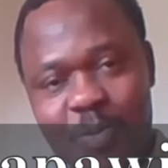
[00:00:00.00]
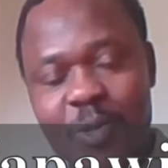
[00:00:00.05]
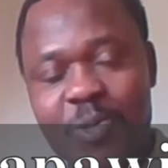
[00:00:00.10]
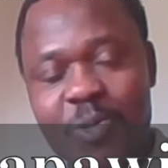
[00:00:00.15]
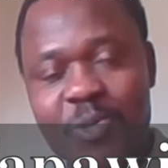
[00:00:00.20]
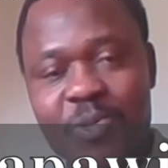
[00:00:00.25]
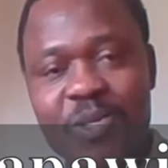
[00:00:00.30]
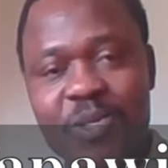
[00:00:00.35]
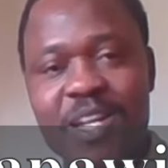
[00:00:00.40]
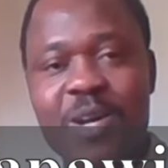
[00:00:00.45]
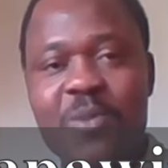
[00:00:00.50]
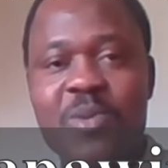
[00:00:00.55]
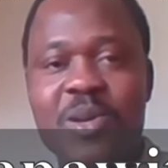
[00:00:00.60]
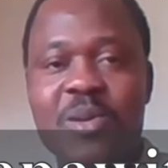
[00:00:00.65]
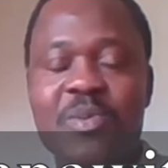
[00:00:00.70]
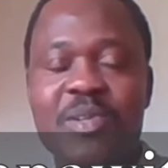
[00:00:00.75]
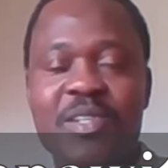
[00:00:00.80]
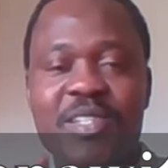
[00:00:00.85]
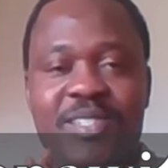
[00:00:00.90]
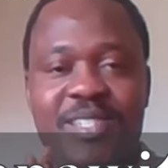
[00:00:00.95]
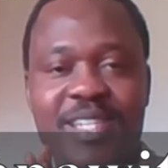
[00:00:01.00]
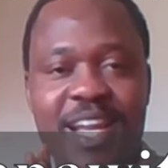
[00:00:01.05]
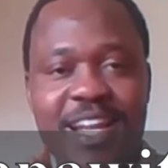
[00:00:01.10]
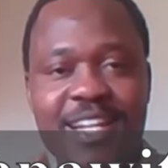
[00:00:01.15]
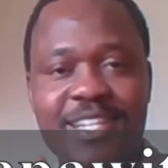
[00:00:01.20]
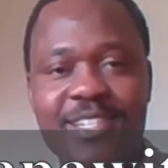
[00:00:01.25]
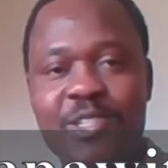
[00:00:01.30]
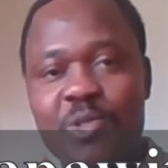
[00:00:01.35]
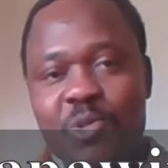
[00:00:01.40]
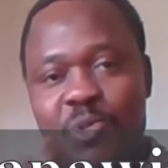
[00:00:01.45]
to Portugal, where we
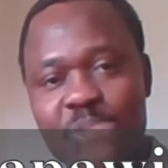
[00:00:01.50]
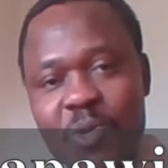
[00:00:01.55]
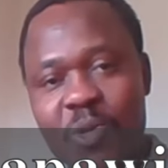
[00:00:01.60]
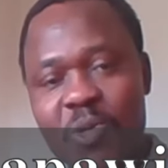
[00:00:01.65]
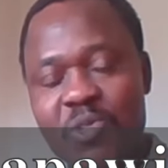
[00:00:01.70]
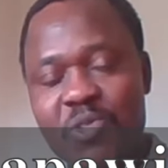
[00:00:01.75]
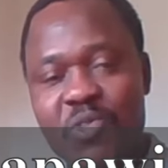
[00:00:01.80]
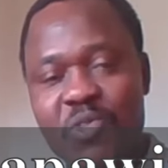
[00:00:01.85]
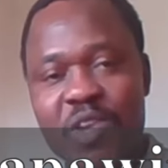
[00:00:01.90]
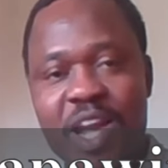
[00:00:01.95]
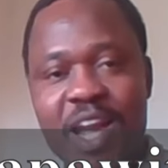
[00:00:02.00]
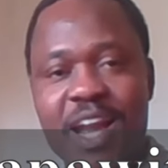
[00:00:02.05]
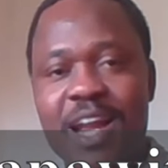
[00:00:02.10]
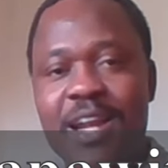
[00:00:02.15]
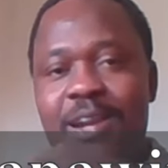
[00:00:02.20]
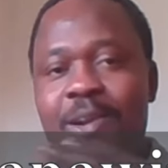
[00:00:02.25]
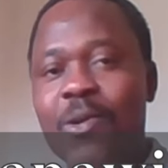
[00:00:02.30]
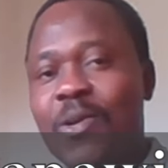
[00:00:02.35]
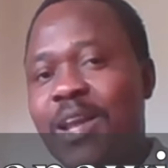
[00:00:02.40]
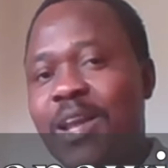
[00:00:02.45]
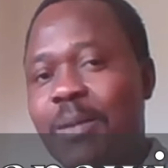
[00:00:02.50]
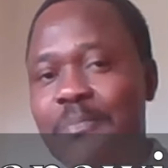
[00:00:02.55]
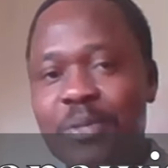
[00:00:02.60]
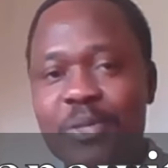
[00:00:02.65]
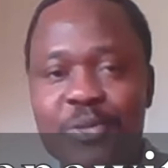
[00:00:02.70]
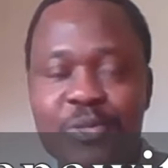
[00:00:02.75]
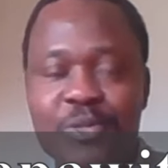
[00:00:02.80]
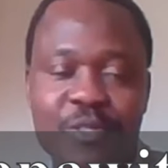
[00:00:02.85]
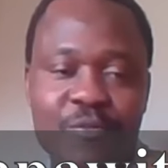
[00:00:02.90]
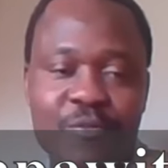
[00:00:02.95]
reside, to Austria, and
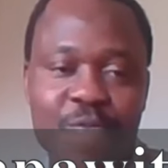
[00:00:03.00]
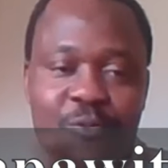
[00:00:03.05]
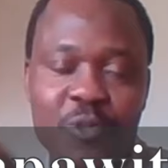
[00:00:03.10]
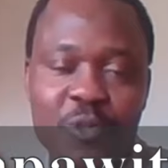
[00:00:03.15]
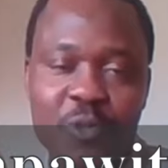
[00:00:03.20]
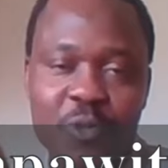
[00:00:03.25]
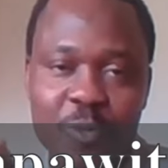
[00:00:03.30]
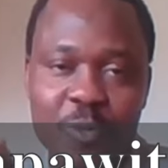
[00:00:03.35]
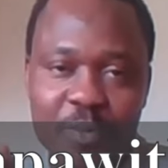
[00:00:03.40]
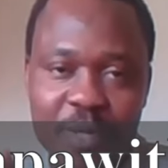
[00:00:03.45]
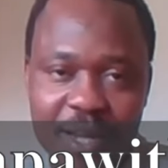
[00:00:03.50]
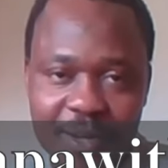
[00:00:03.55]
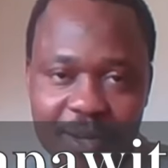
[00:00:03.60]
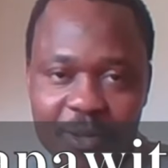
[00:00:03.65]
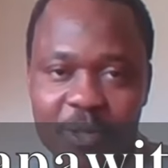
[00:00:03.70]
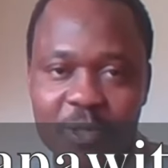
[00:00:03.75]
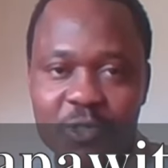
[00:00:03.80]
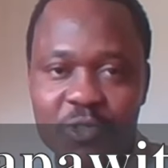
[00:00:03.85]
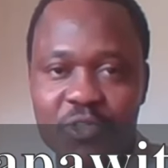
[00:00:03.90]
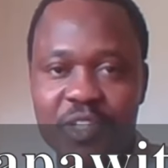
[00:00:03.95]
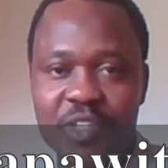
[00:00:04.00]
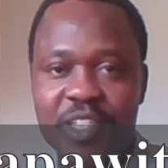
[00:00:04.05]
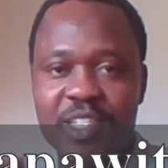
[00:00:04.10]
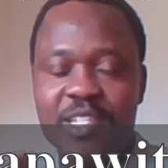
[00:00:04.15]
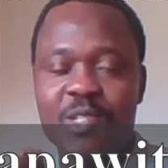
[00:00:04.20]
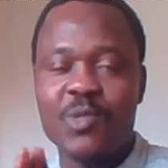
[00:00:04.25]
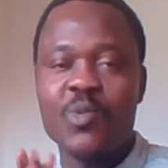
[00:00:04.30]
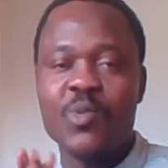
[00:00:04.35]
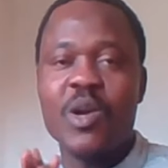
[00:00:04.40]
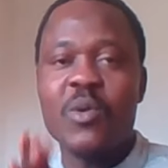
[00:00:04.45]
other beautiful European
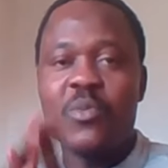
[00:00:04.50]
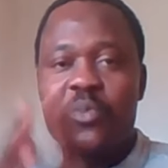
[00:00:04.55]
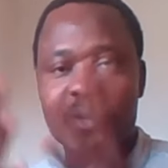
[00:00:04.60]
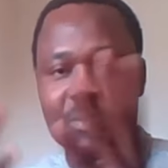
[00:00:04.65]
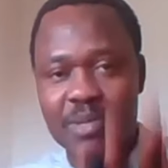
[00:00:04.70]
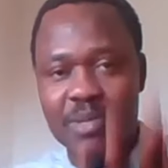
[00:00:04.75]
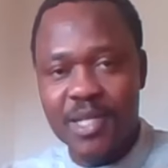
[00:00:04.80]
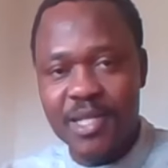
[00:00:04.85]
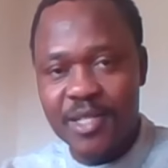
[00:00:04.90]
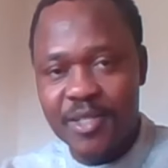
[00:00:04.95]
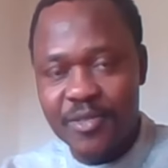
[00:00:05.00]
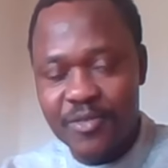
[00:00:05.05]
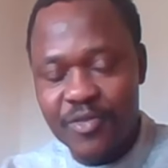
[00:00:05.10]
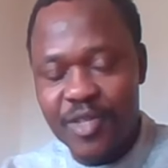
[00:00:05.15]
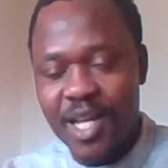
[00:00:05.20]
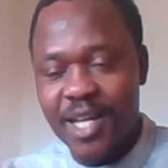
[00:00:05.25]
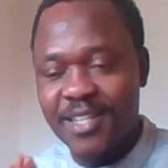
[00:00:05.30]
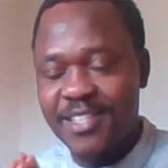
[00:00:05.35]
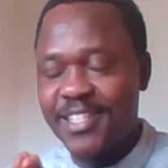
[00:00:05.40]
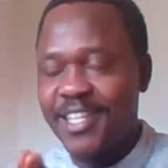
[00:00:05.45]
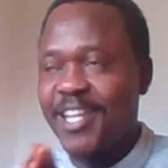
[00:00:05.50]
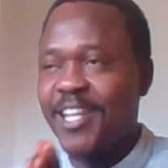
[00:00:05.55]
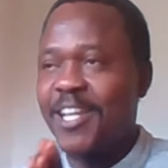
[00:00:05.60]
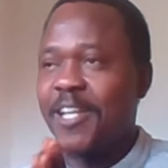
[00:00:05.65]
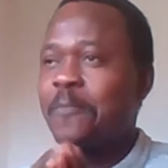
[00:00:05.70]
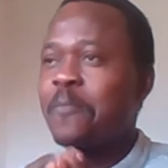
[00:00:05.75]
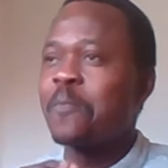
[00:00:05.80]
countries where we believe that